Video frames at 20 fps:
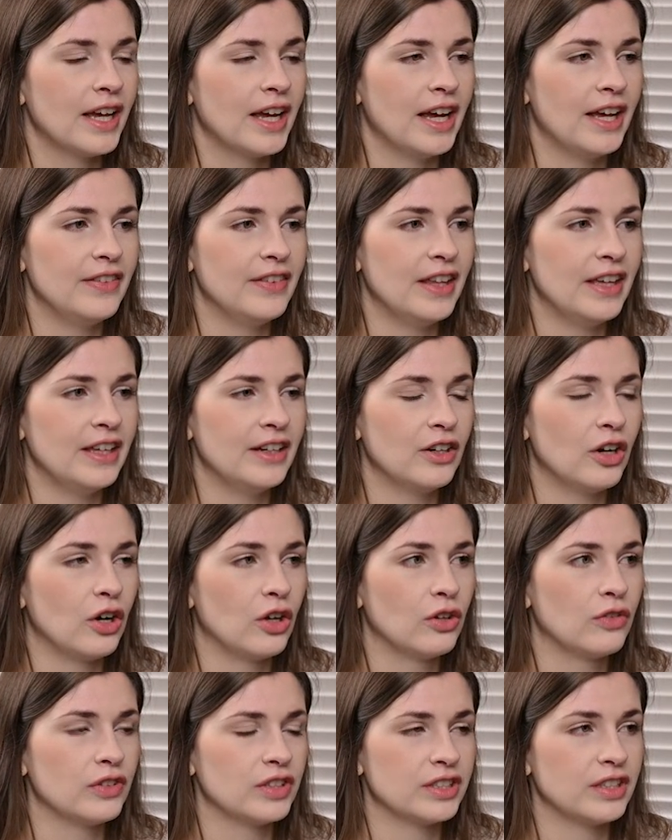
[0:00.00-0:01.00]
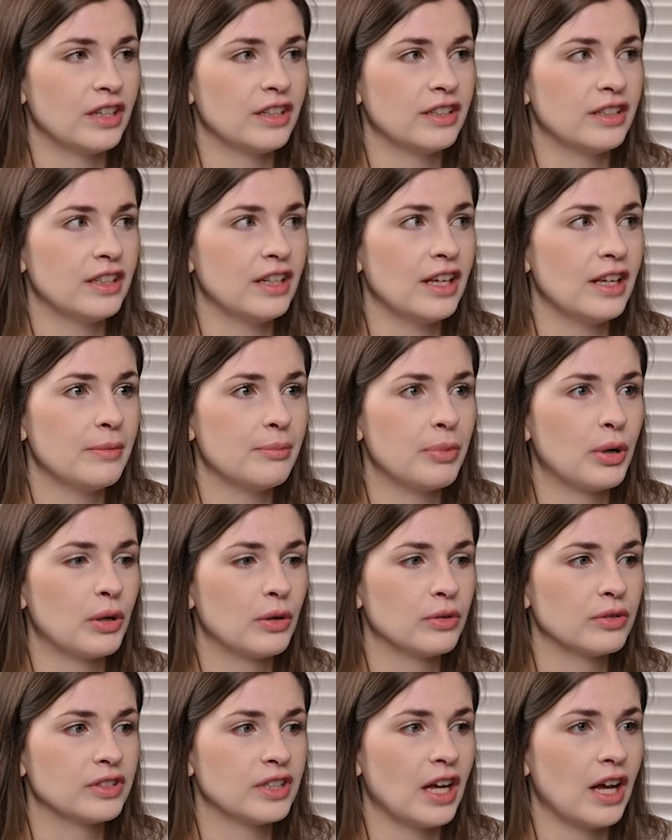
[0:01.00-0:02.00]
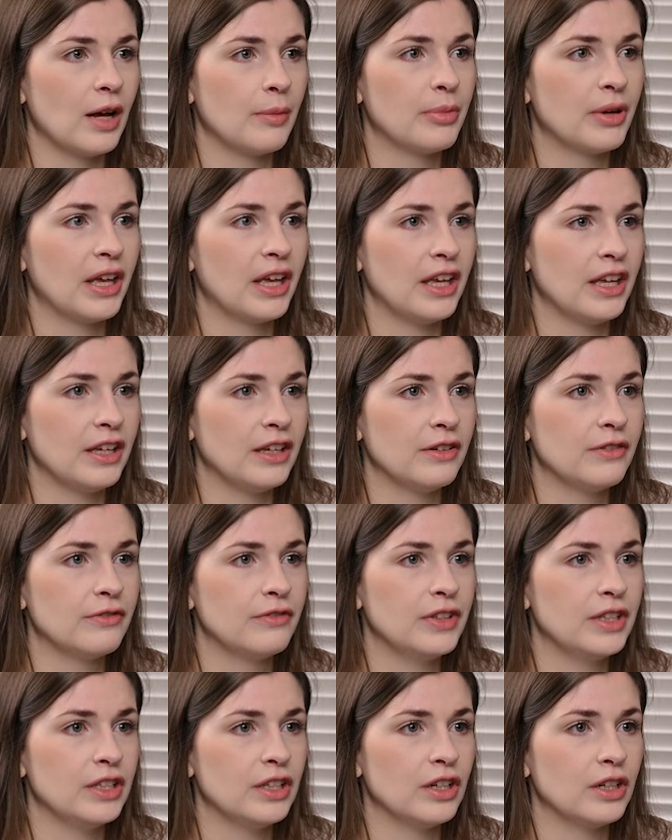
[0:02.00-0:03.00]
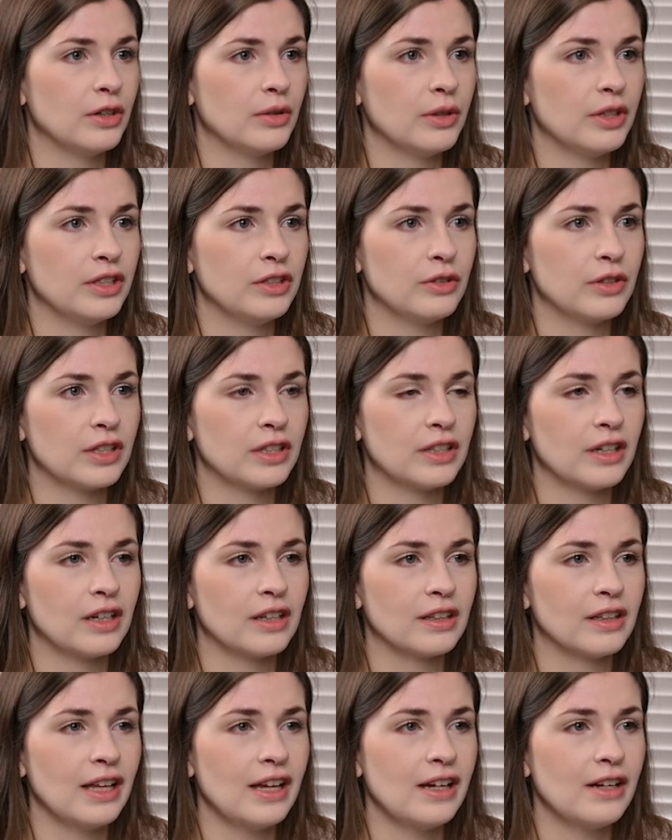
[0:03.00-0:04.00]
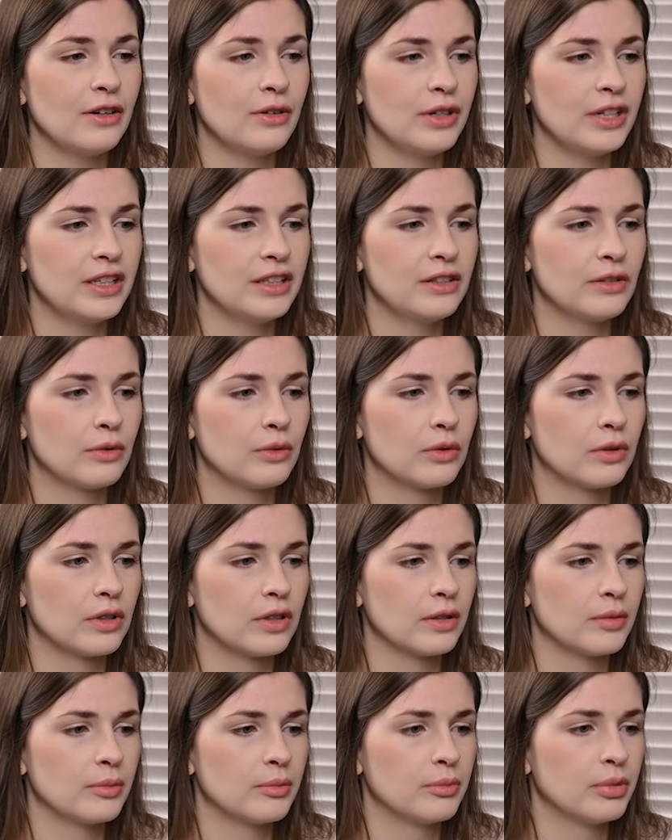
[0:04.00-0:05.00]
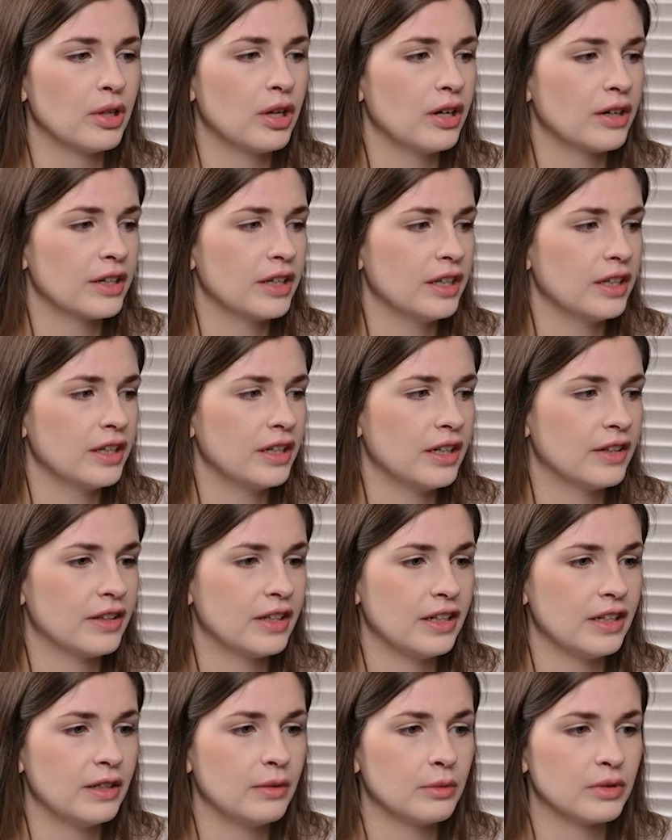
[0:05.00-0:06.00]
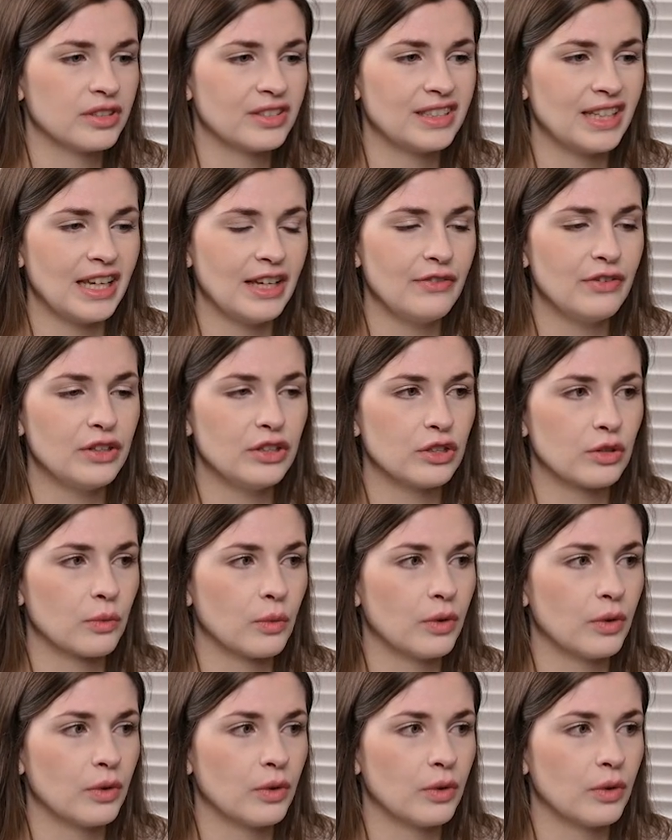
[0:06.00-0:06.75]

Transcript: and then all of a sudden it pulls up a video and you can allow it or block it and then it will save in your